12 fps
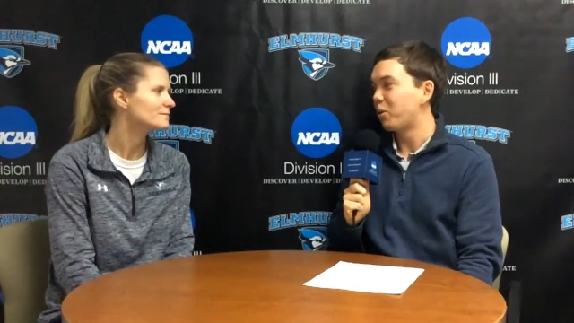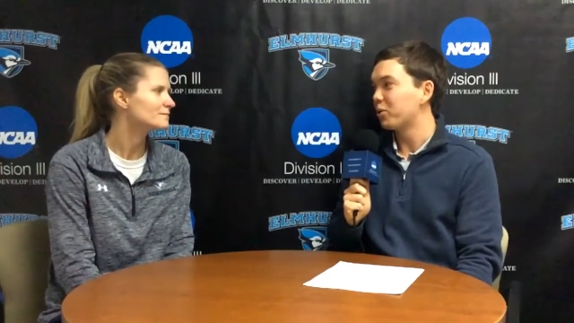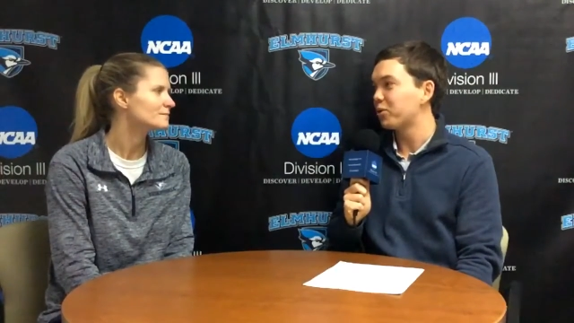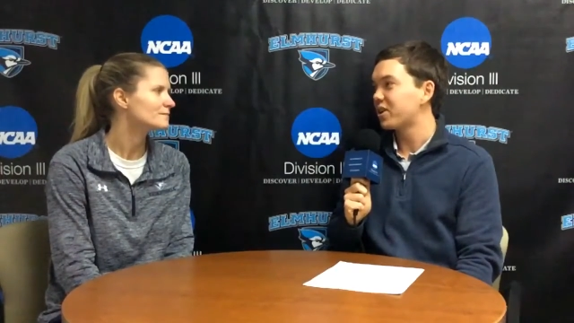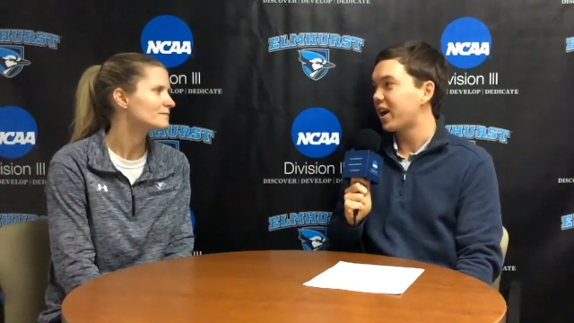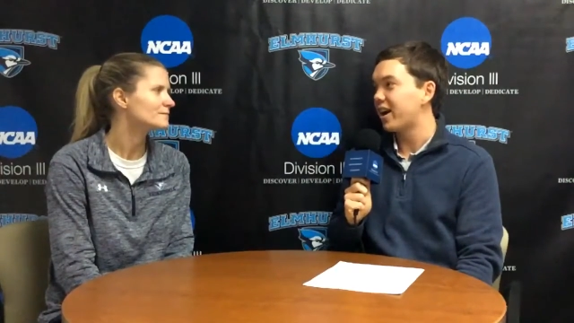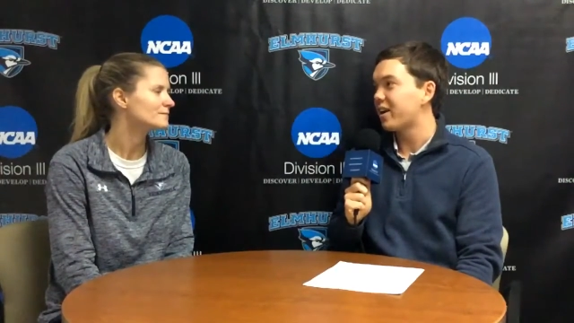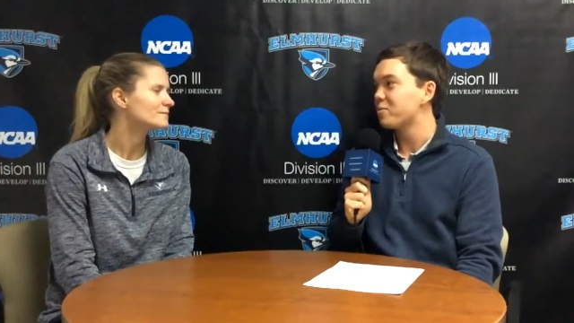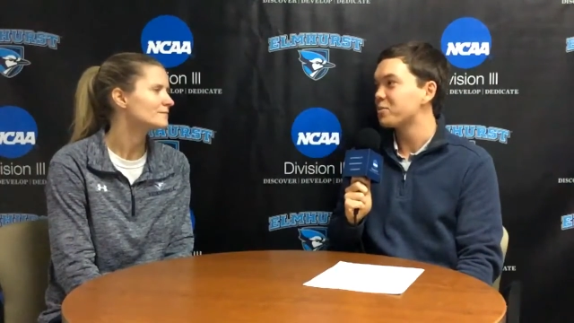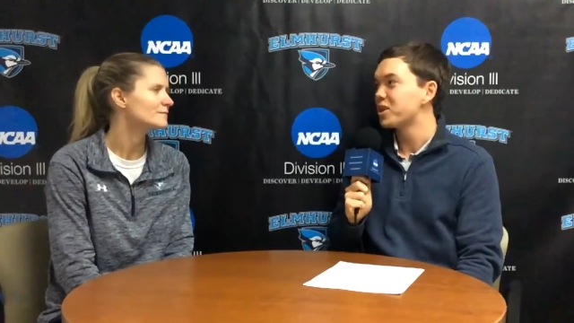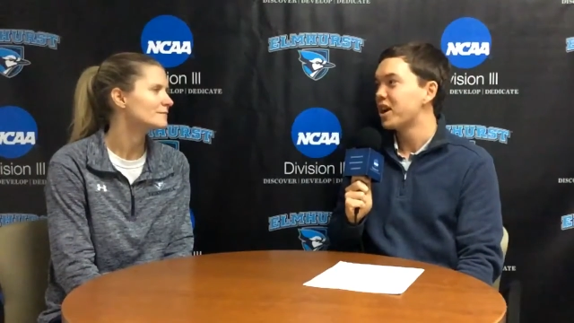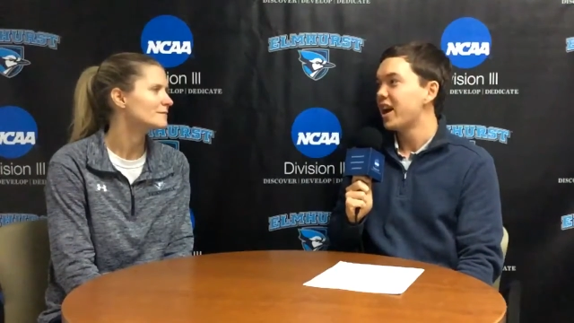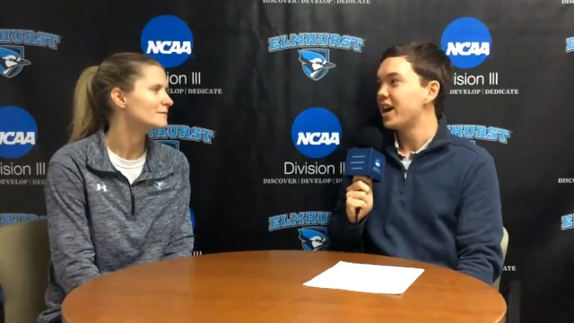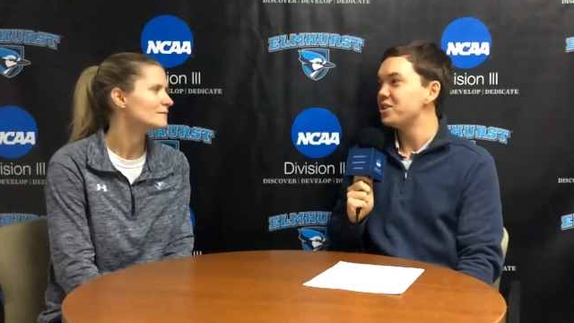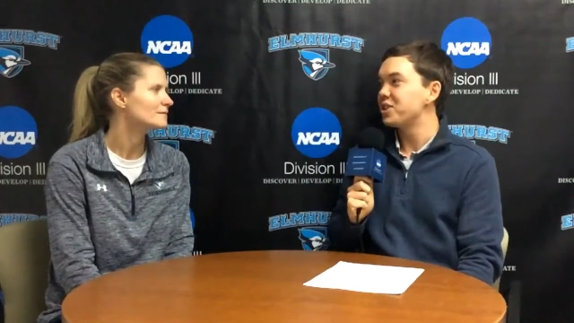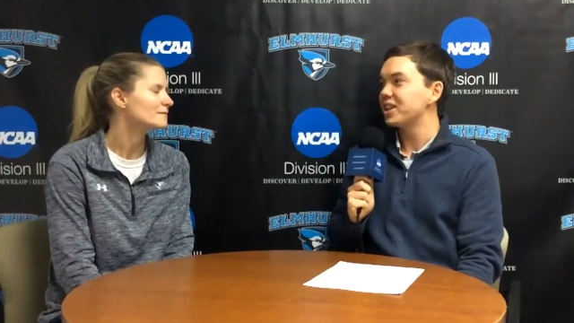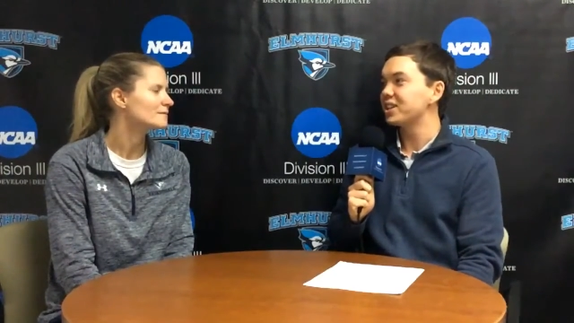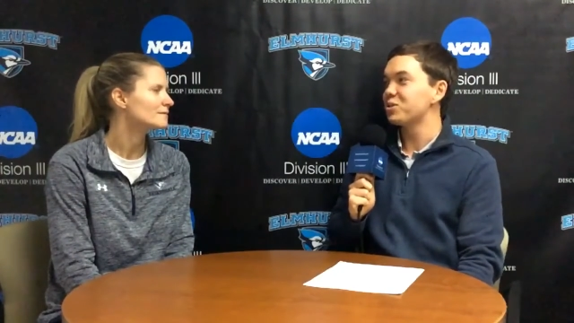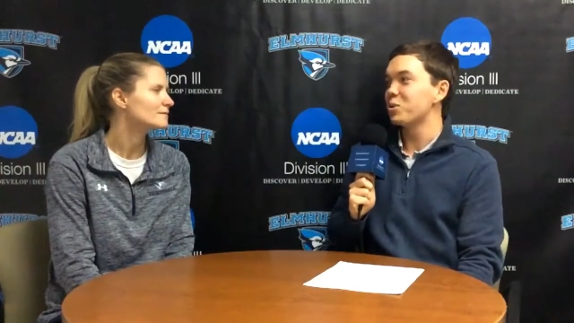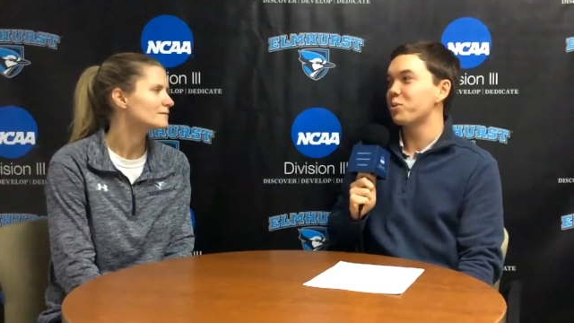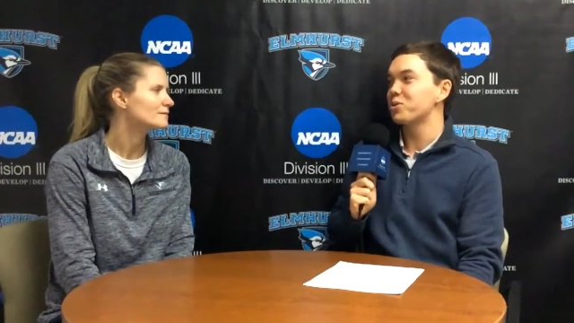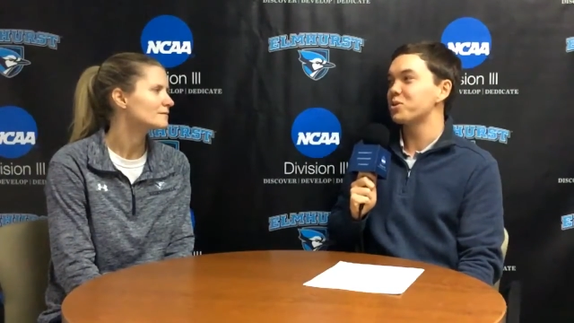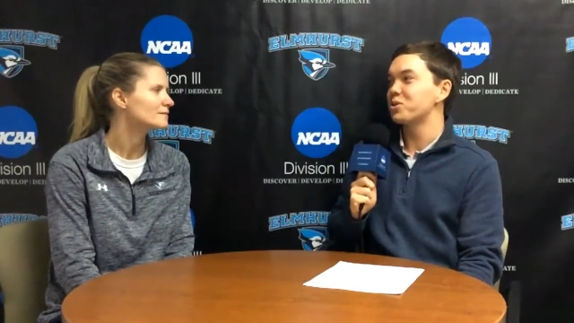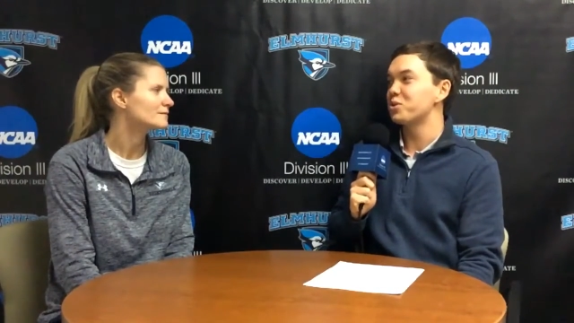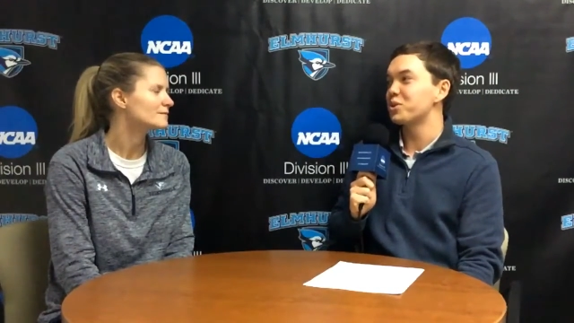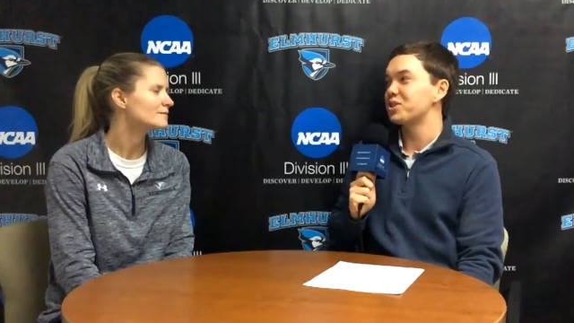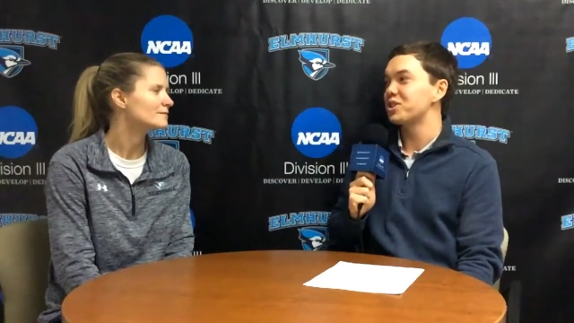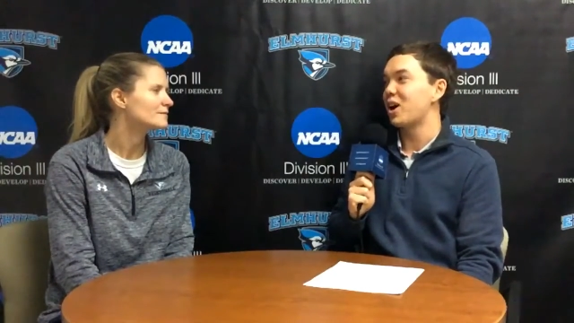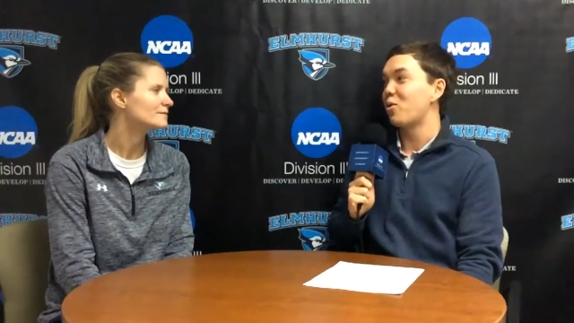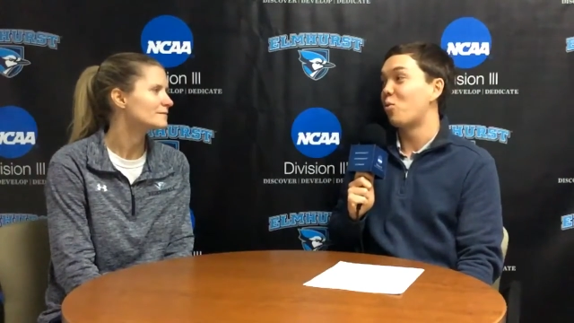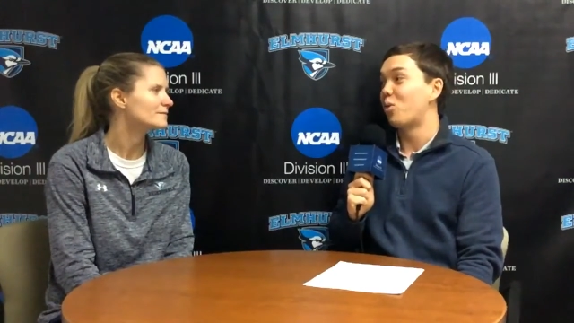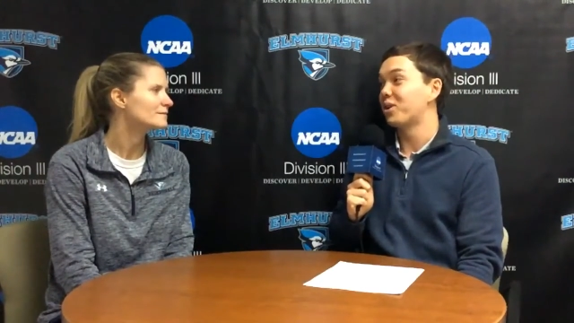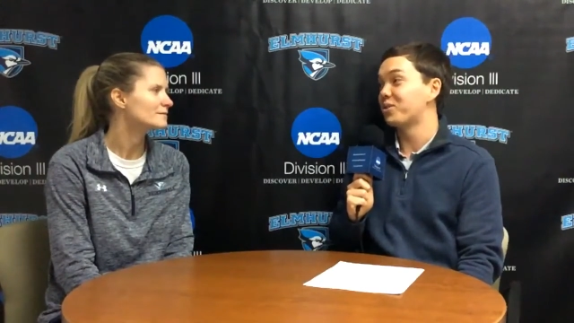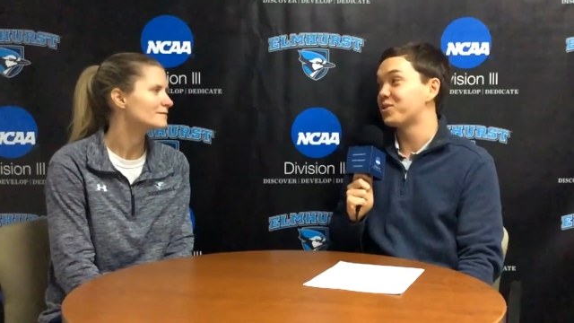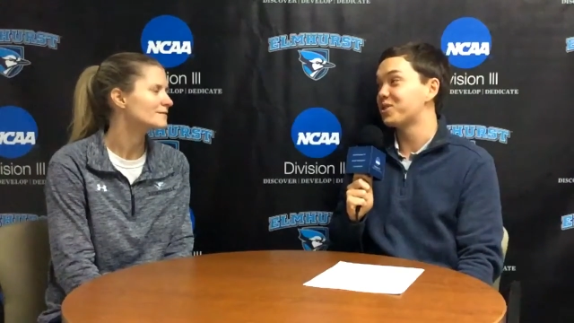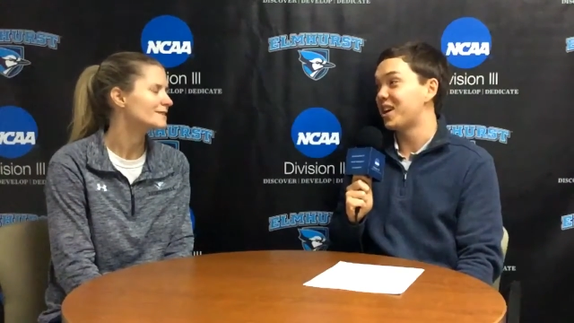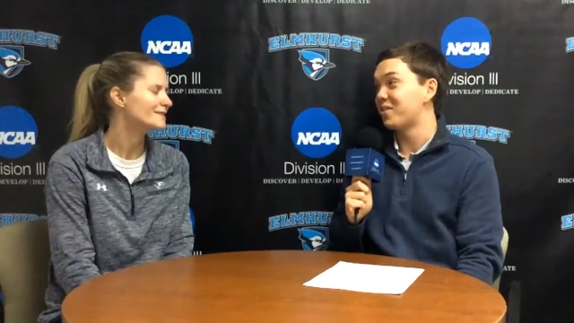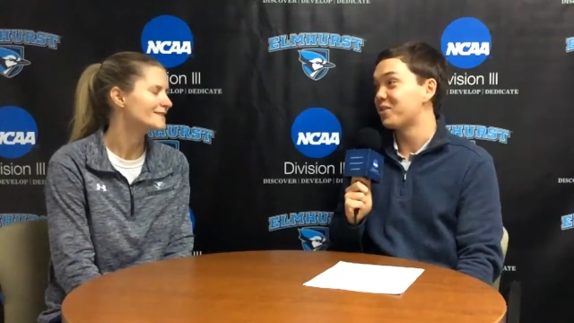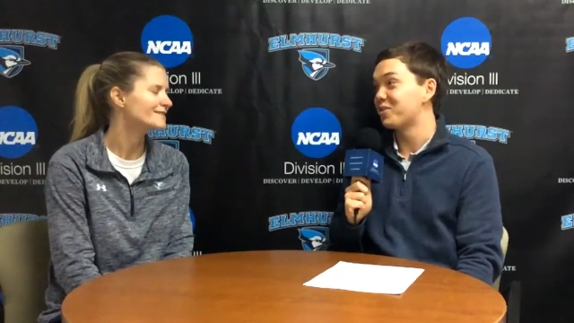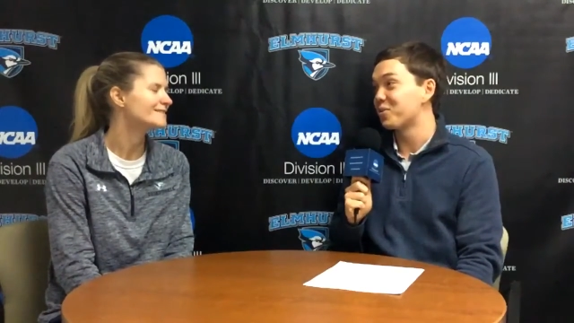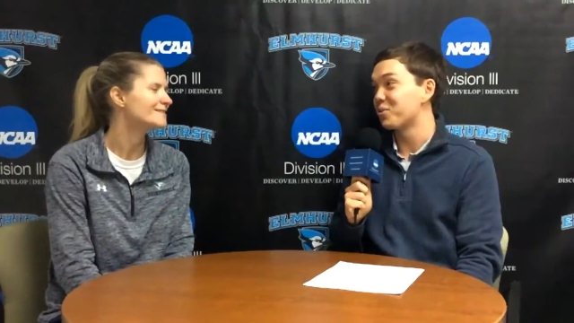Speaker 1: both times, and you get it to a person who has shot one of seven